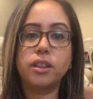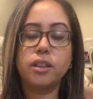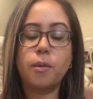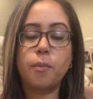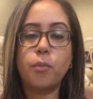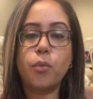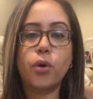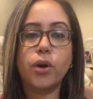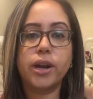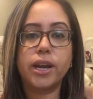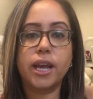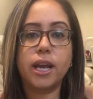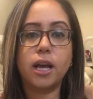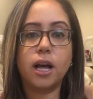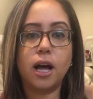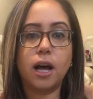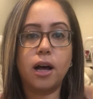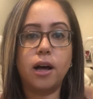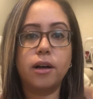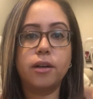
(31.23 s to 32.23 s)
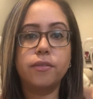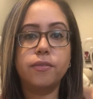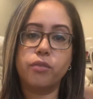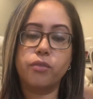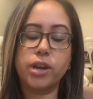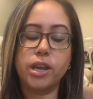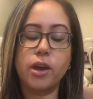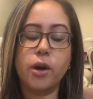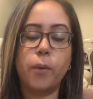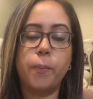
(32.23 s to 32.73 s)
the morning of
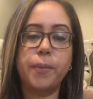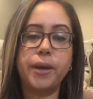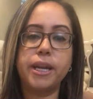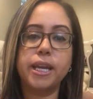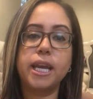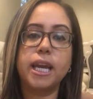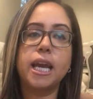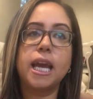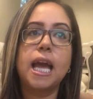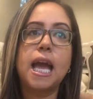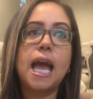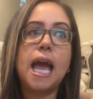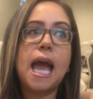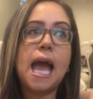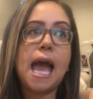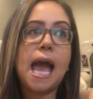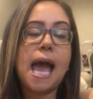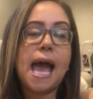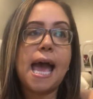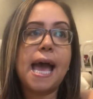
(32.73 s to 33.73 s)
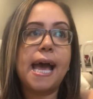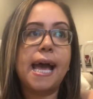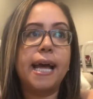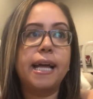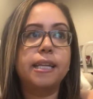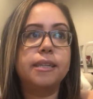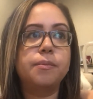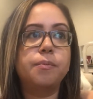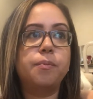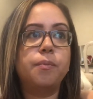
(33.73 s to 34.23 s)
reopening,
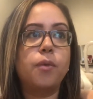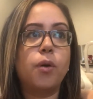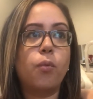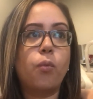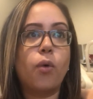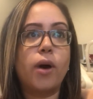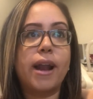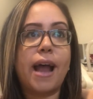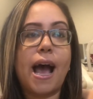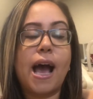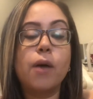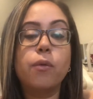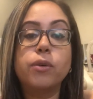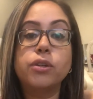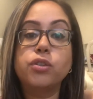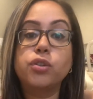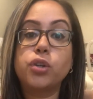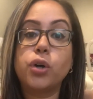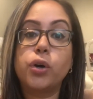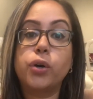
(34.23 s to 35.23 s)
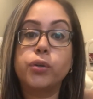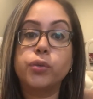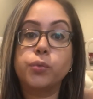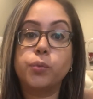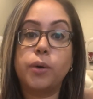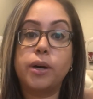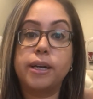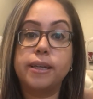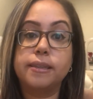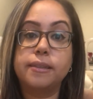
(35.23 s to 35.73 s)
and what I was told
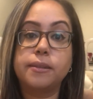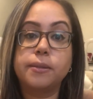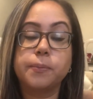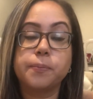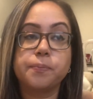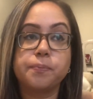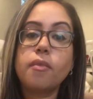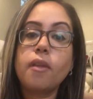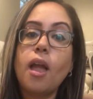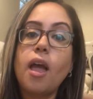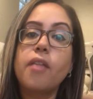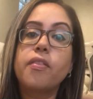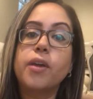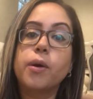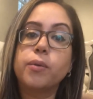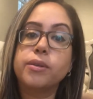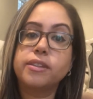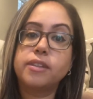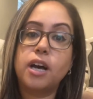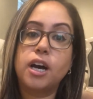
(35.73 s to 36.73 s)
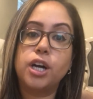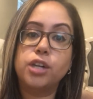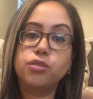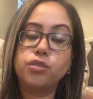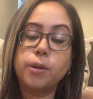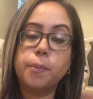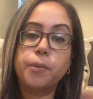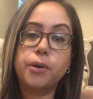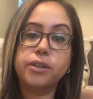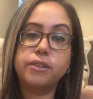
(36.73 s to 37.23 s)
was there was
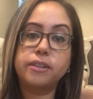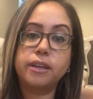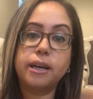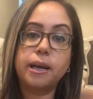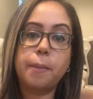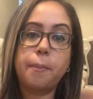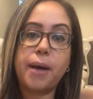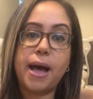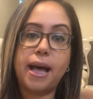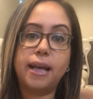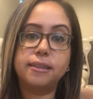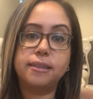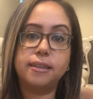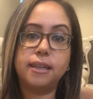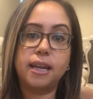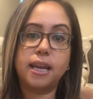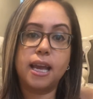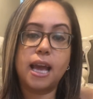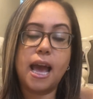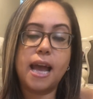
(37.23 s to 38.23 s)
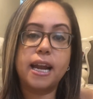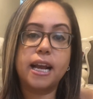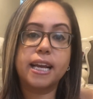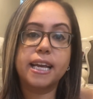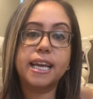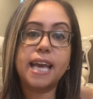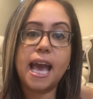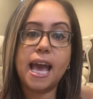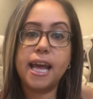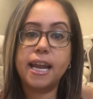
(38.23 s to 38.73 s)
100% capacity, and
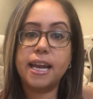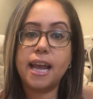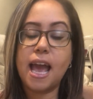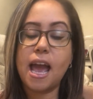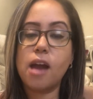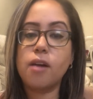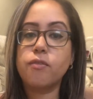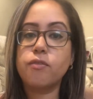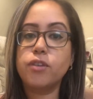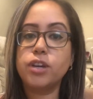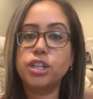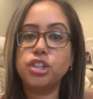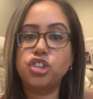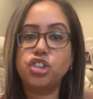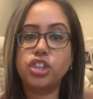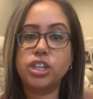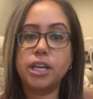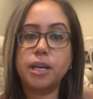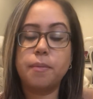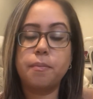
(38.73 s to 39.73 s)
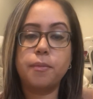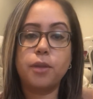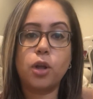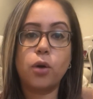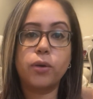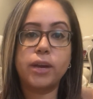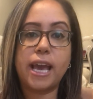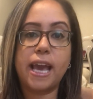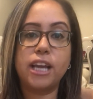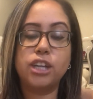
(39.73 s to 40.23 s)
again, every gym
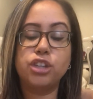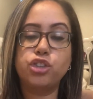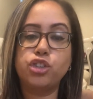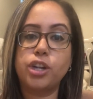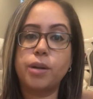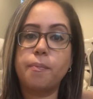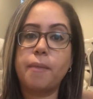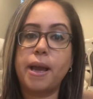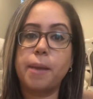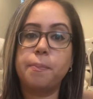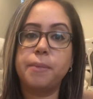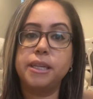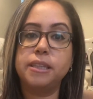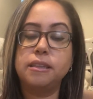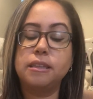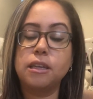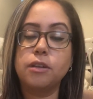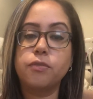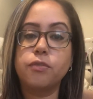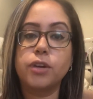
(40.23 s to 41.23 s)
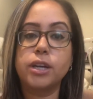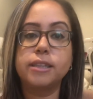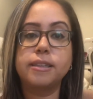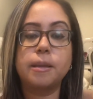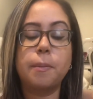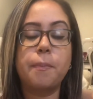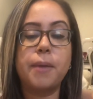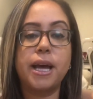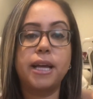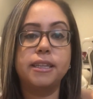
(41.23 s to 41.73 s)
location might be different
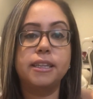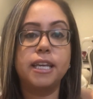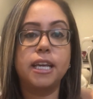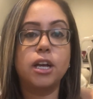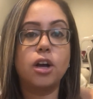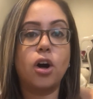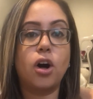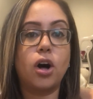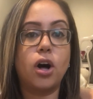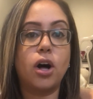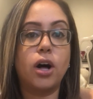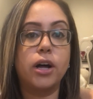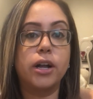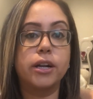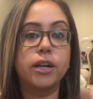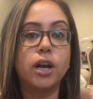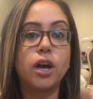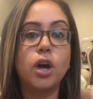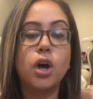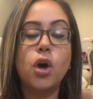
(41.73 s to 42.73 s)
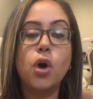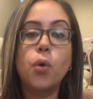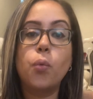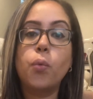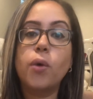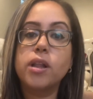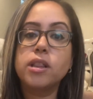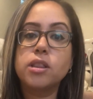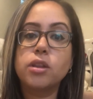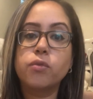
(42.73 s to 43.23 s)
depending on
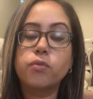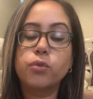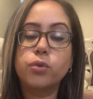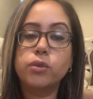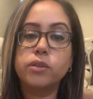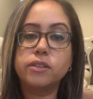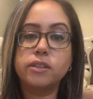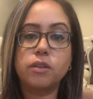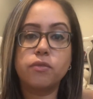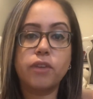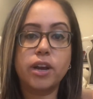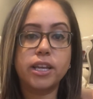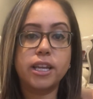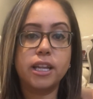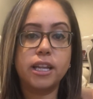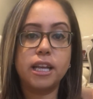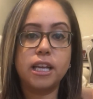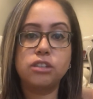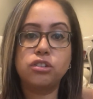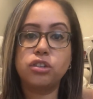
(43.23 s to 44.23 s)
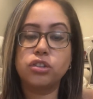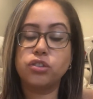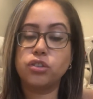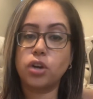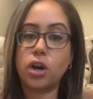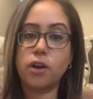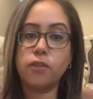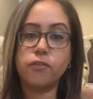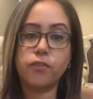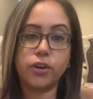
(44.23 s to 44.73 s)
what the rules and regulations
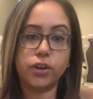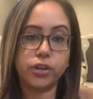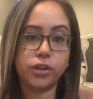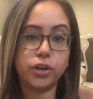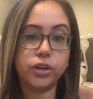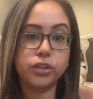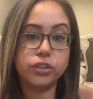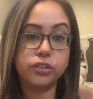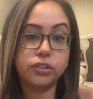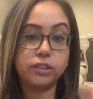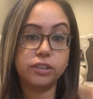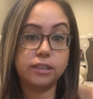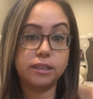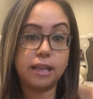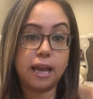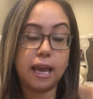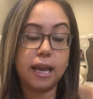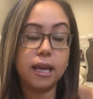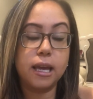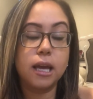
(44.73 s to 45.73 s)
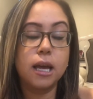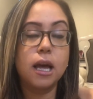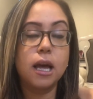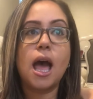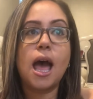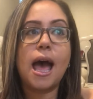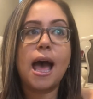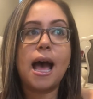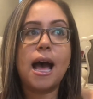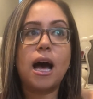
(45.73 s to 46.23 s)
are for your state.
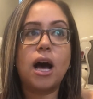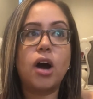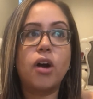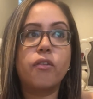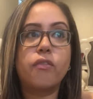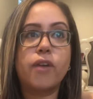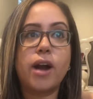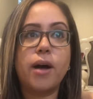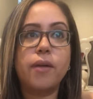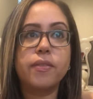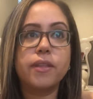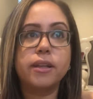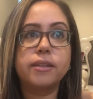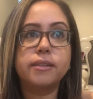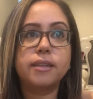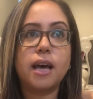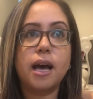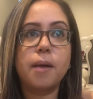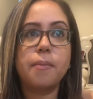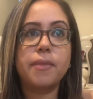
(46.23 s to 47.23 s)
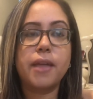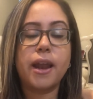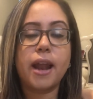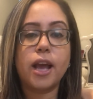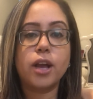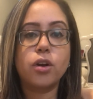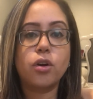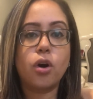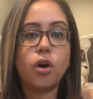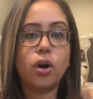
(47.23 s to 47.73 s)
Around the time that
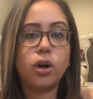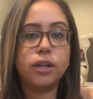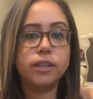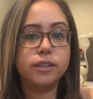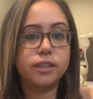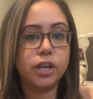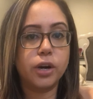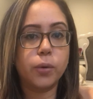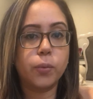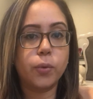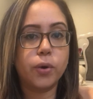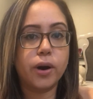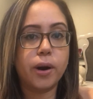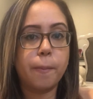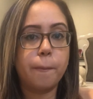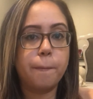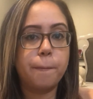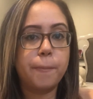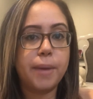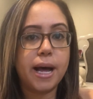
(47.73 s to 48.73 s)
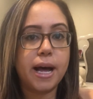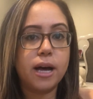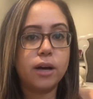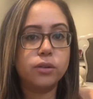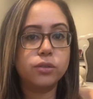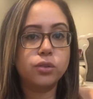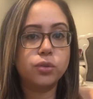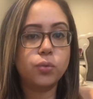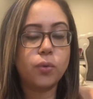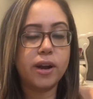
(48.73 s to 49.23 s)
I called, there were
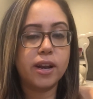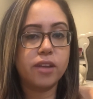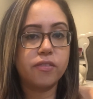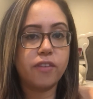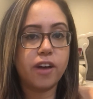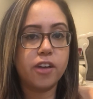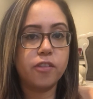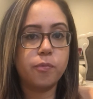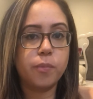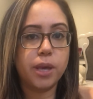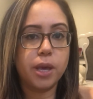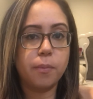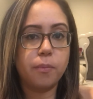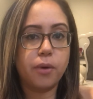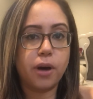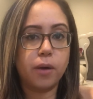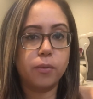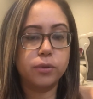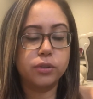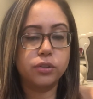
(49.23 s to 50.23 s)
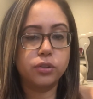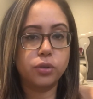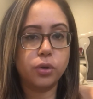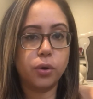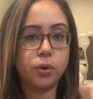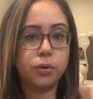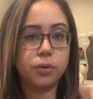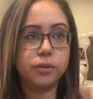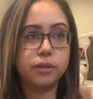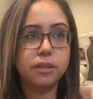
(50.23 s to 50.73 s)
about 25 people, I was
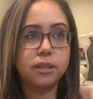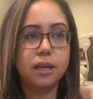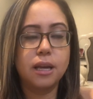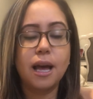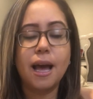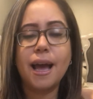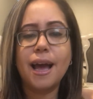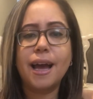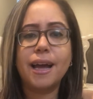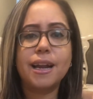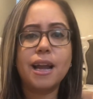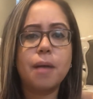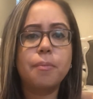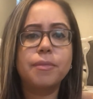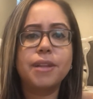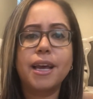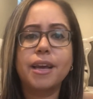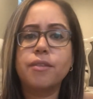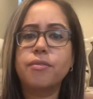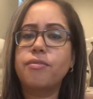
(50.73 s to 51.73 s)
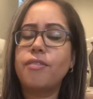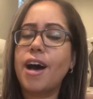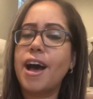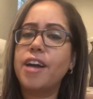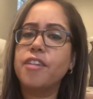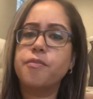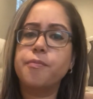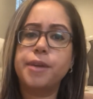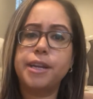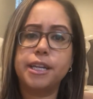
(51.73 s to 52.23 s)
told, and I'm like
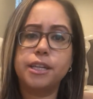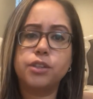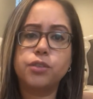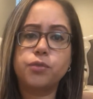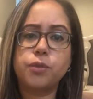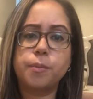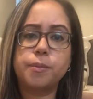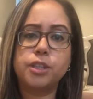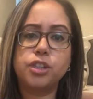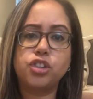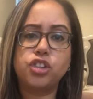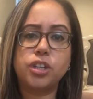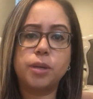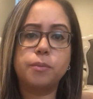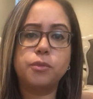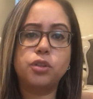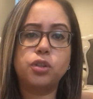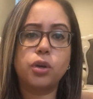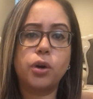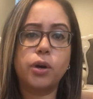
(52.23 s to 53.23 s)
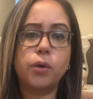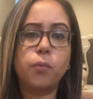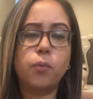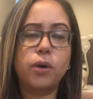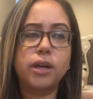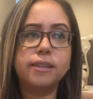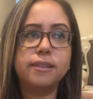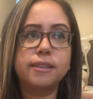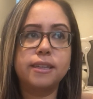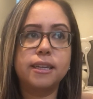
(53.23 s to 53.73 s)
5 minutes from the gym, so it
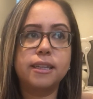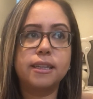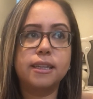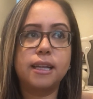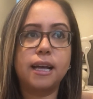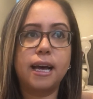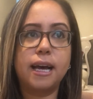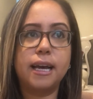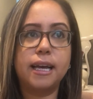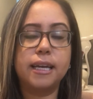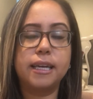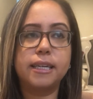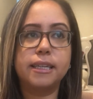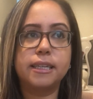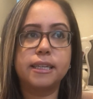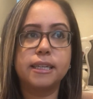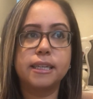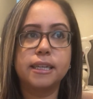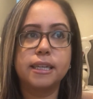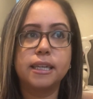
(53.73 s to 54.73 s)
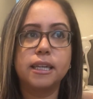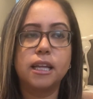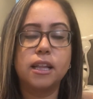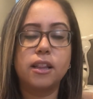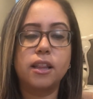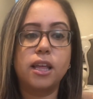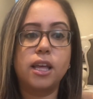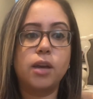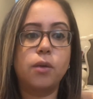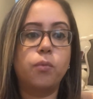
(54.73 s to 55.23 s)
wasn't like
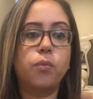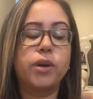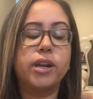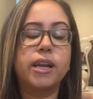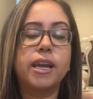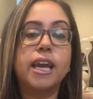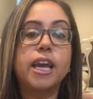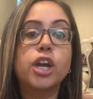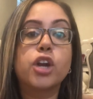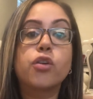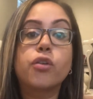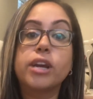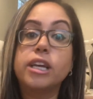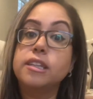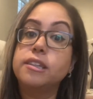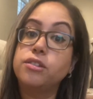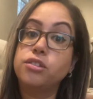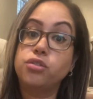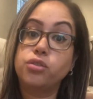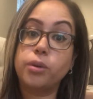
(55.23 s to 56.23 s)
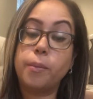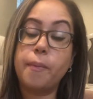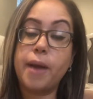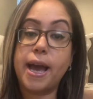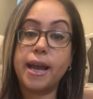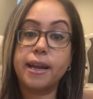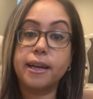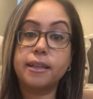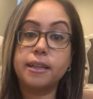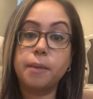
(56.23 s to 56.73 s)
it would increase
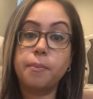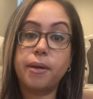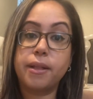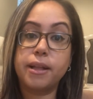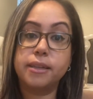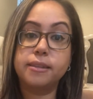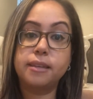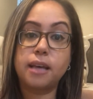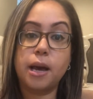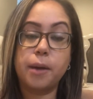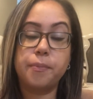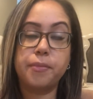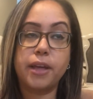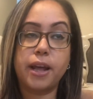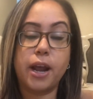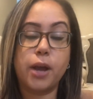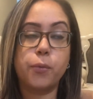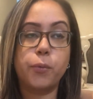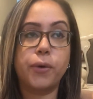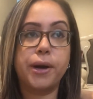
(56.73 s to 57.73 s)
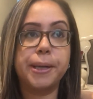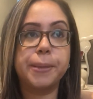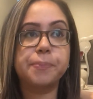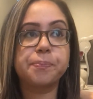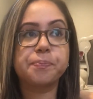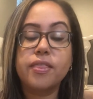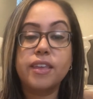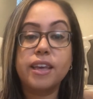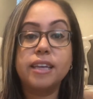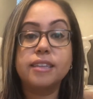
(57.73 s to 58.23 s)
dramatically by the time that I went.
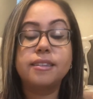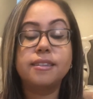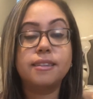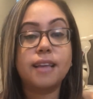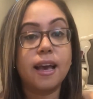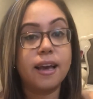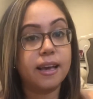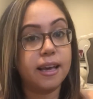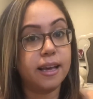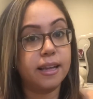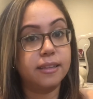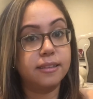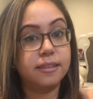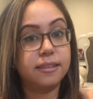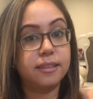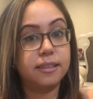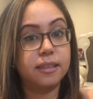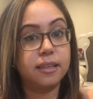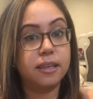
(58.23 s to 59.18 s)
The second